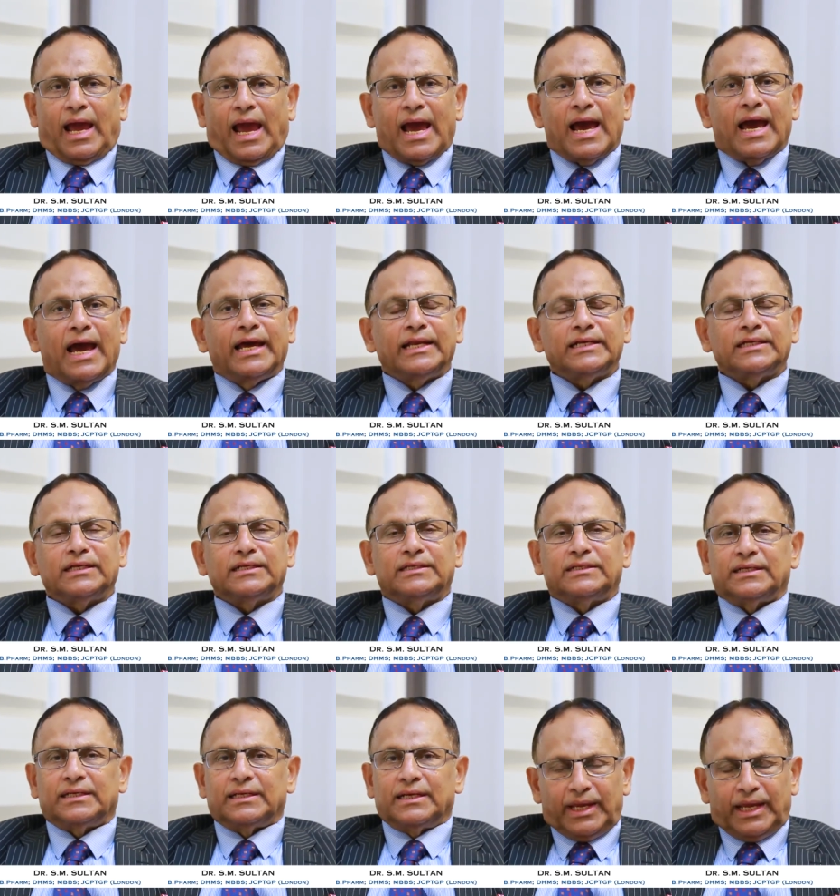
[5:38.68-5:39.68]

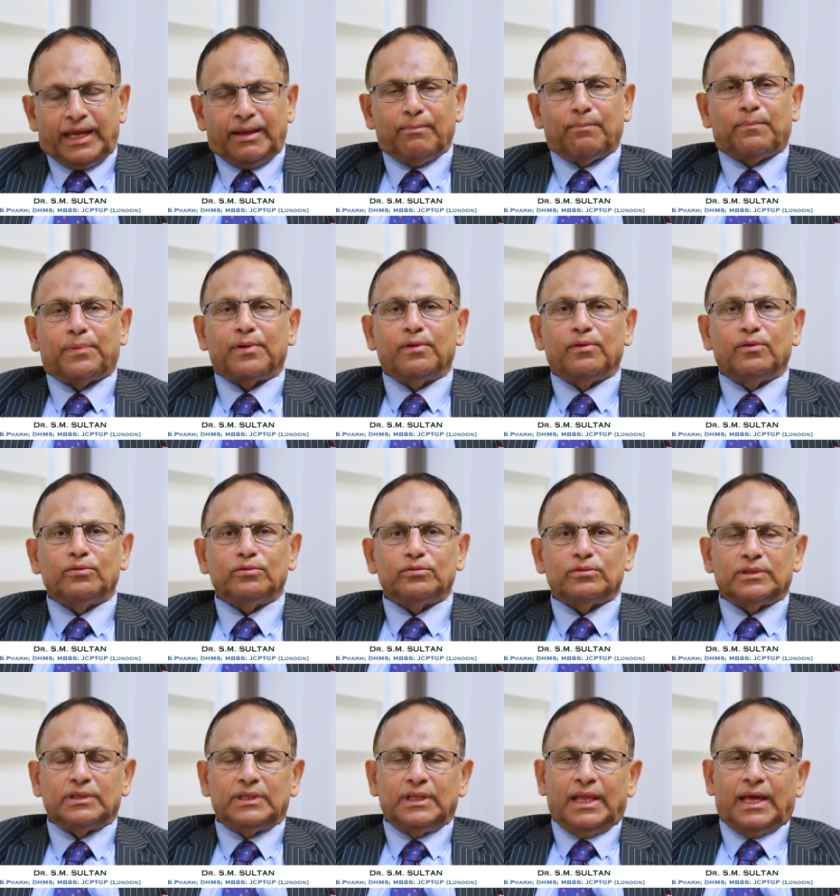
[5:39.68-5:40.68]
and
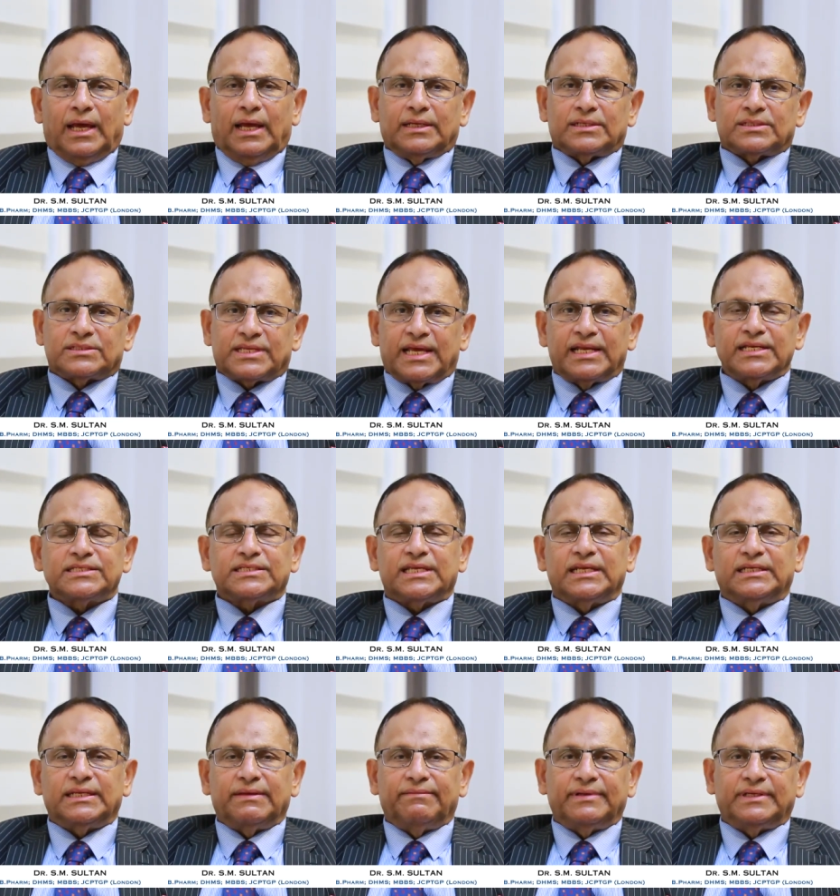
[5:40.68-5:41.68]
improve the
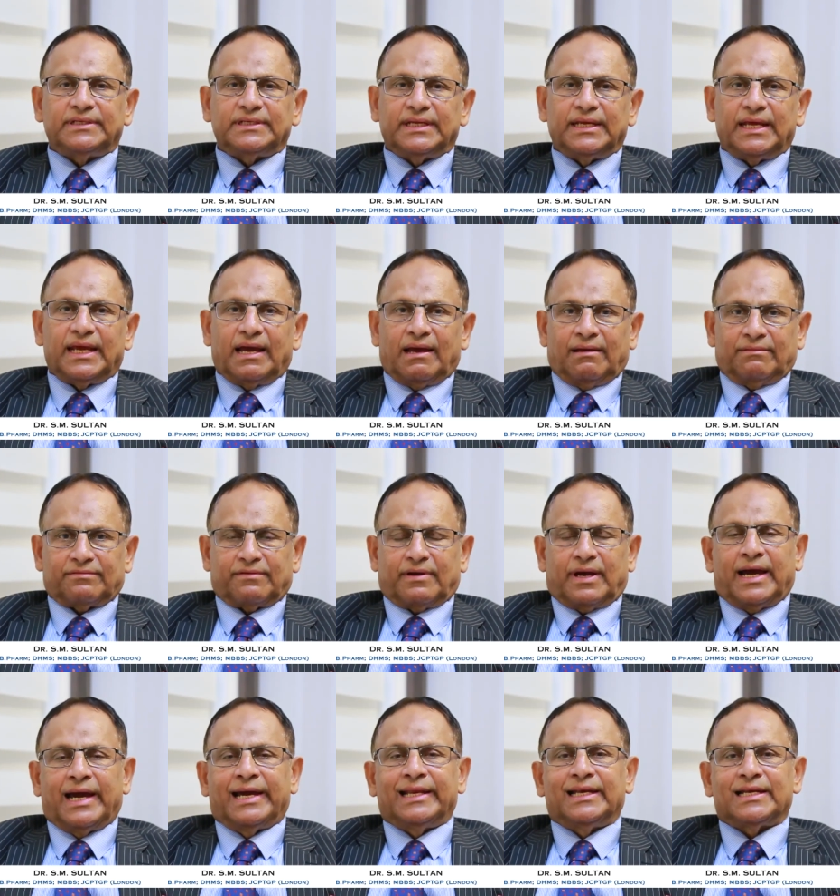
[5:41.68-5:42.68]
sensitivity of
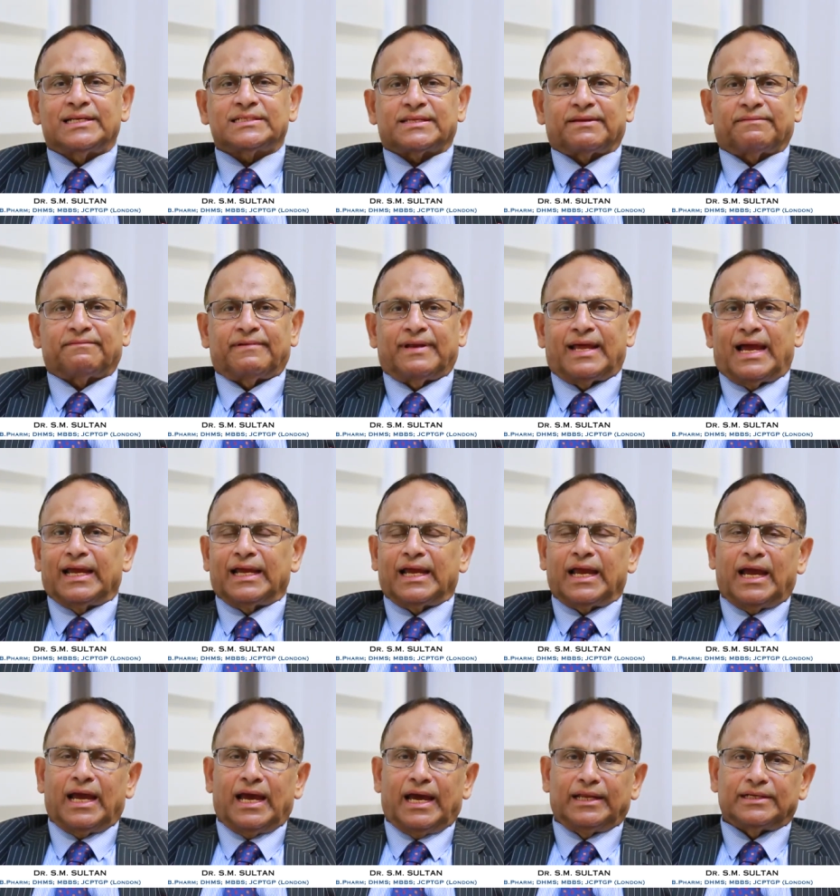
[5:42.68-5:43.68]
islets of
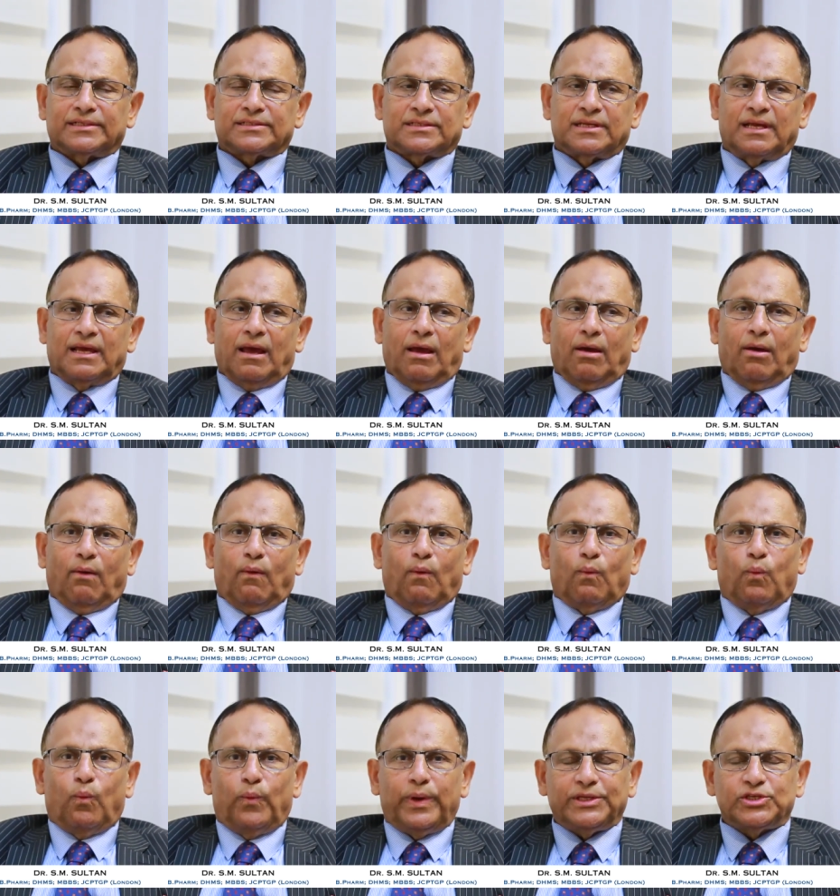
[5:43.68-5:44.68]
Langerhans,
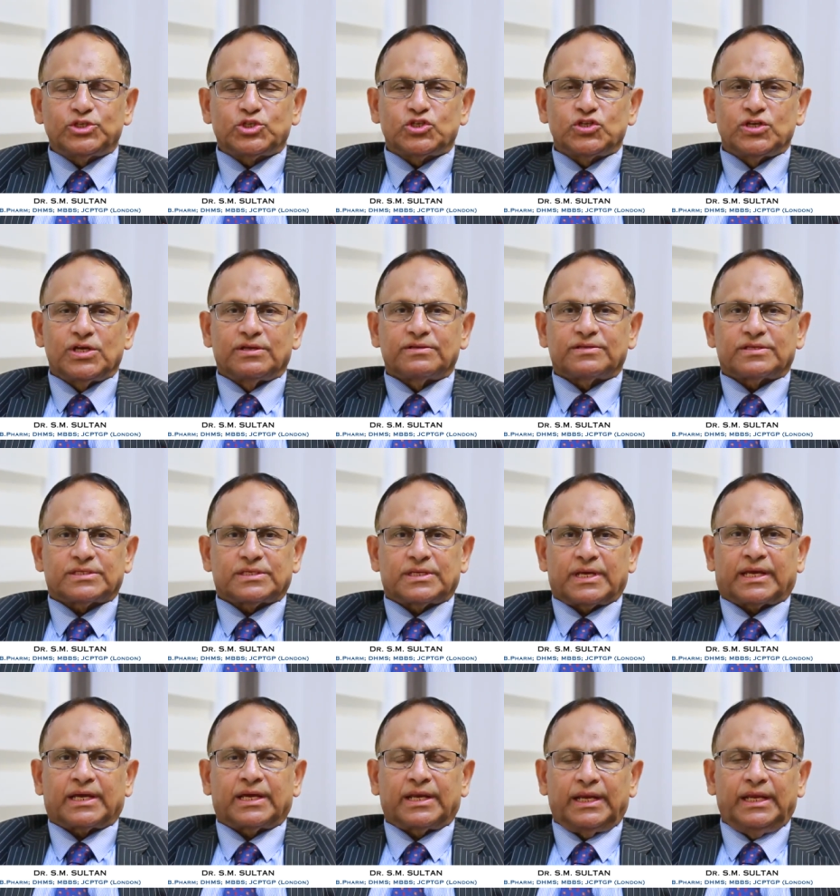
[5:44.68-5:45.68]
which
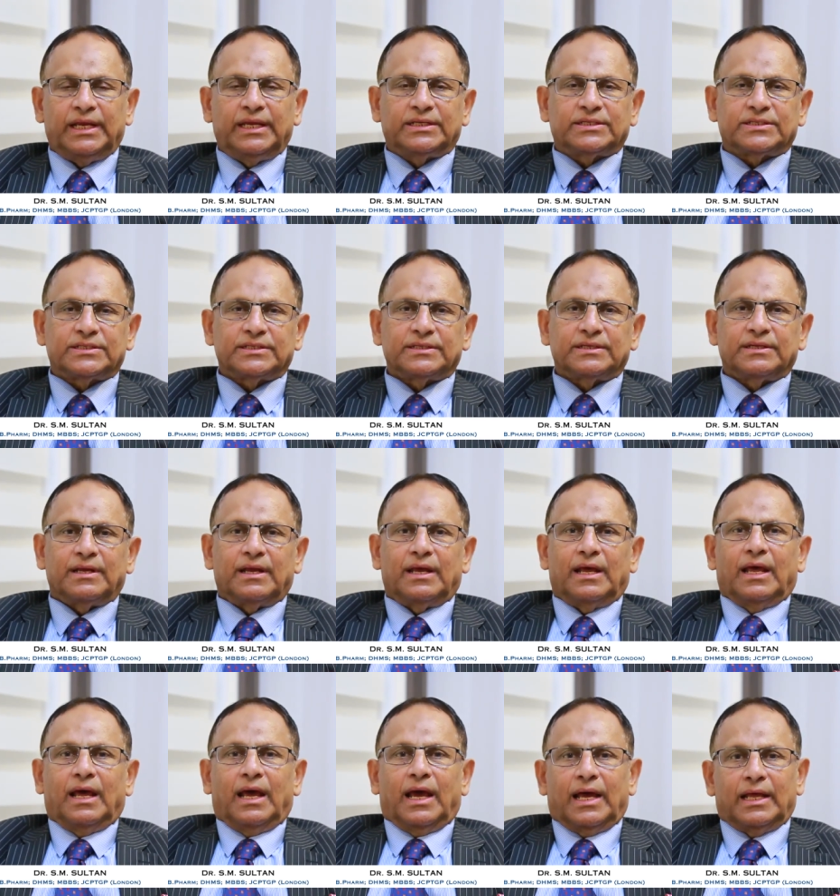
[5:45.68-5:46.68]
secrete
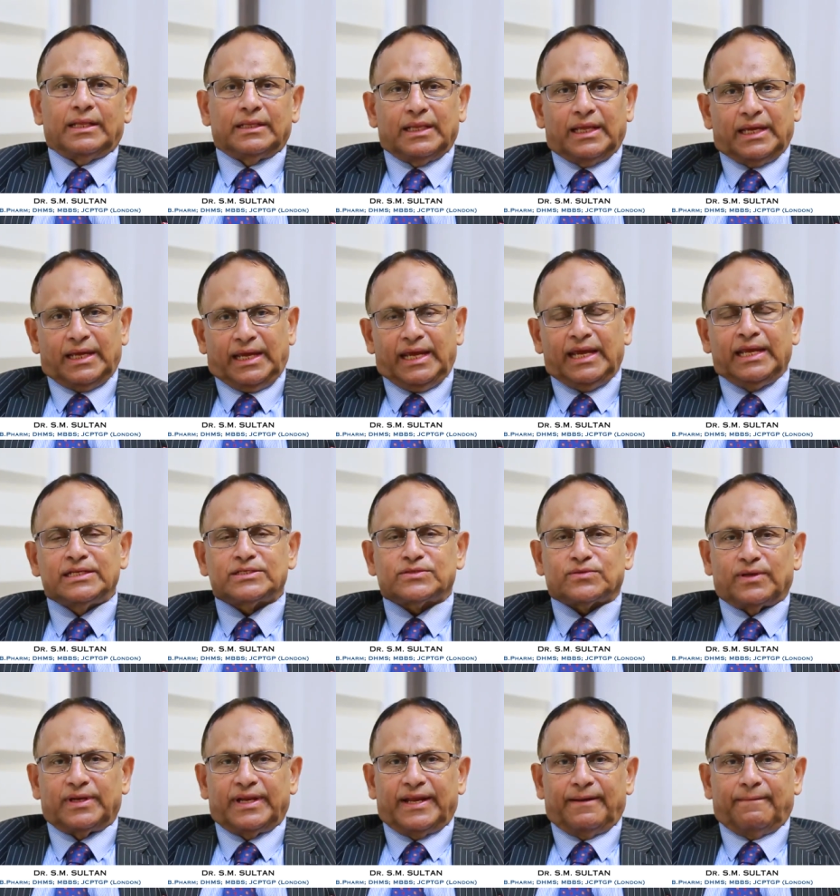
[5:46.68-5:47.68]
the
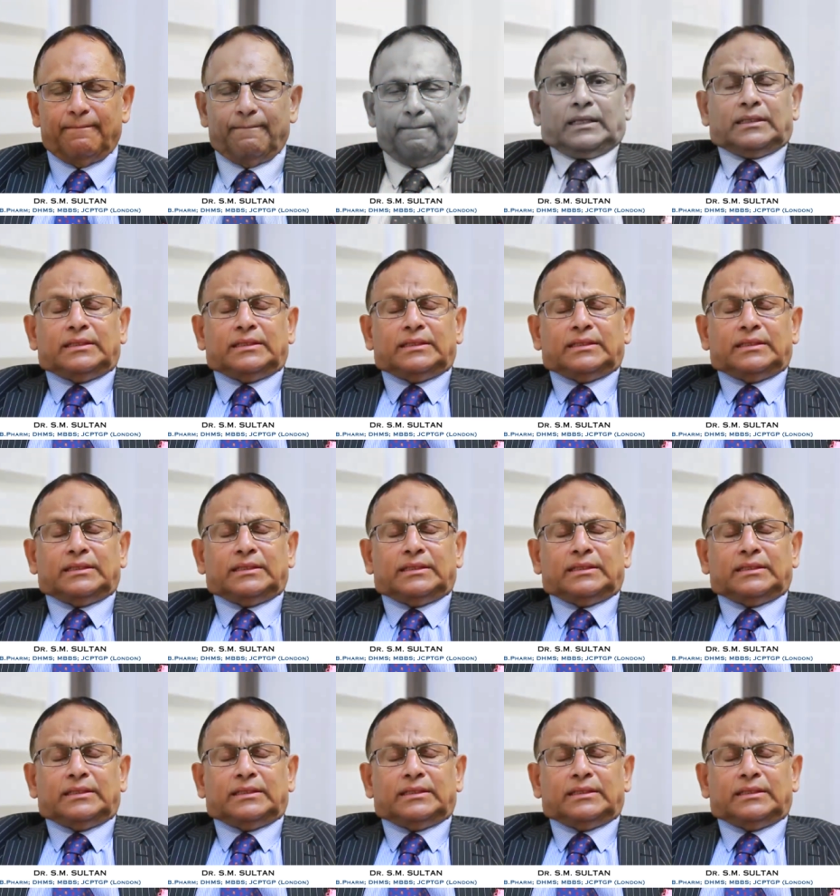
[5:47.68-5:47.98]
insulin.